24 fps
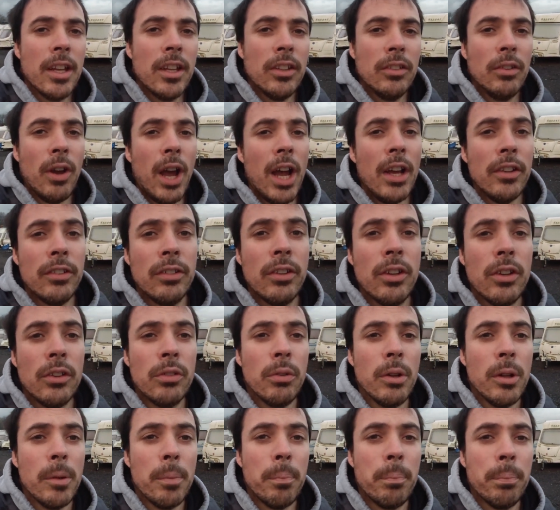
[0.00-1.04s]
So as
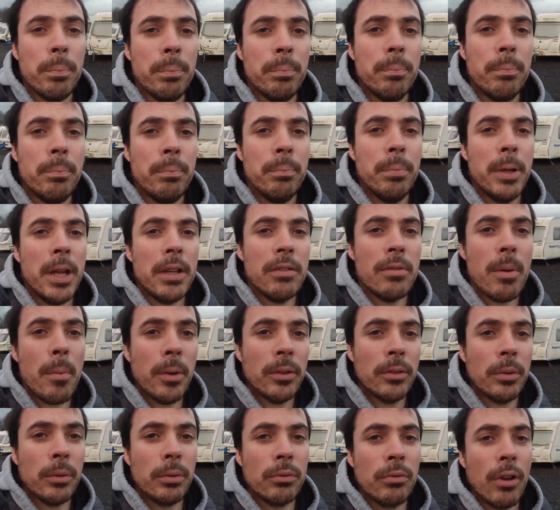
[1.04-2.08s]
usual, Please remember
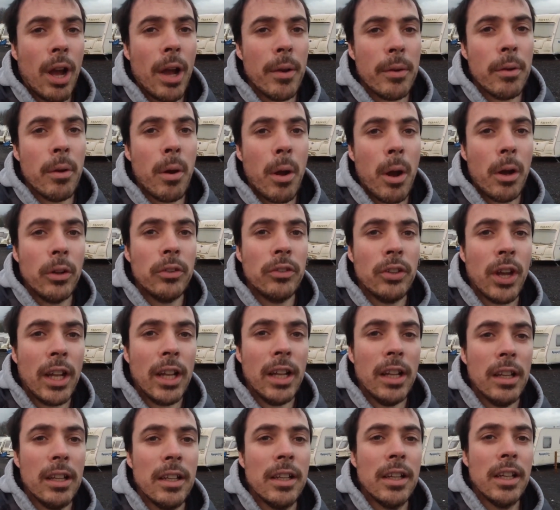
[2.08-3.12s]
to subscribe to our
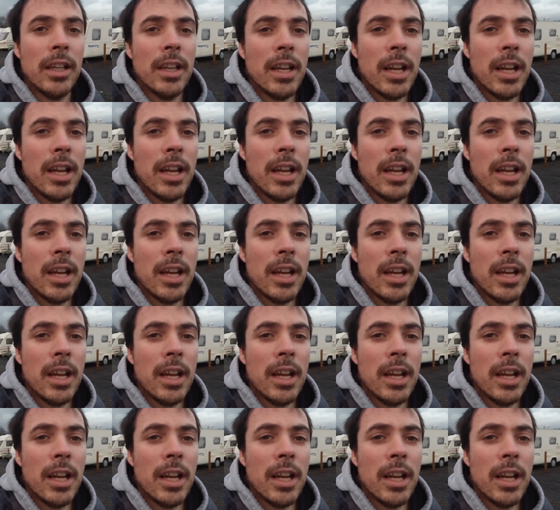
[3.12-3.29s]
channel.